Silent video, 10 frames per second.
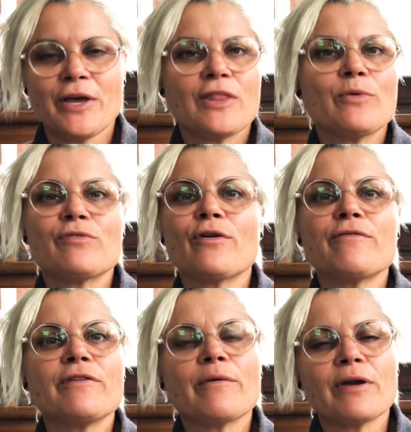There is no
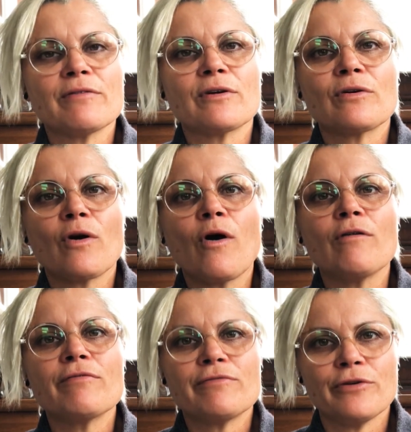fear even
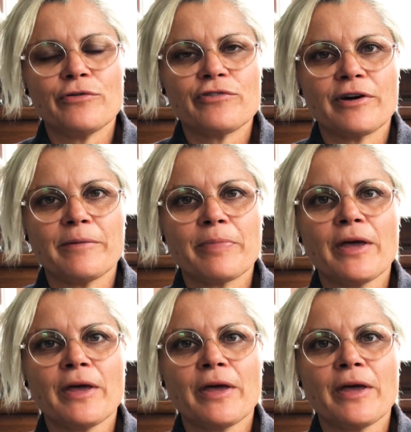of future.